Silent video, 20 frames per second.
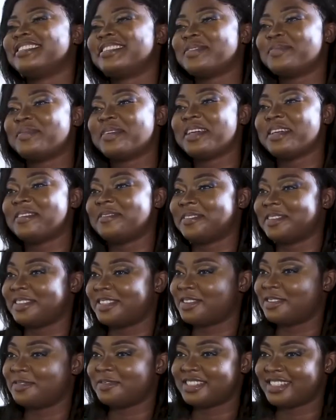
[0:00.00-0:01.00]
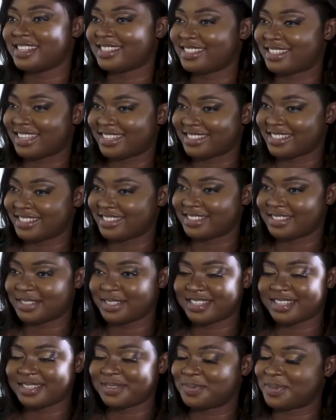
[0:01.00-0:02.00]
See, behave yourself. You just started this.
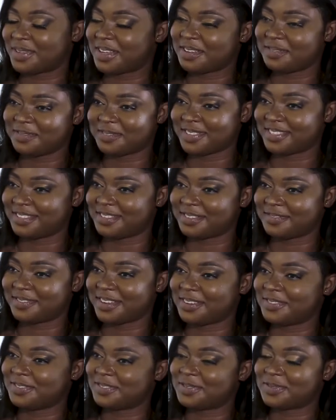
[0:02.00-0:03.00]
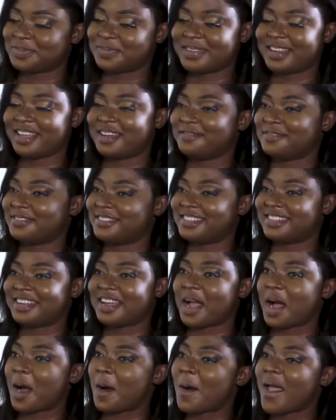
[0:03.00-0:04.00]
Just behave yourself. I don't want to be laughing
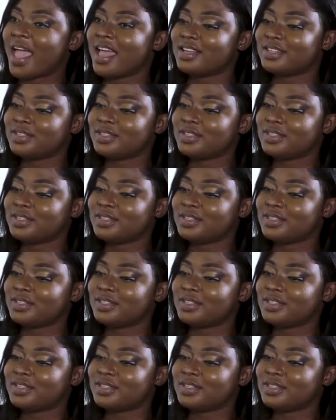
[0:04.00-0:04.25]
anyhow.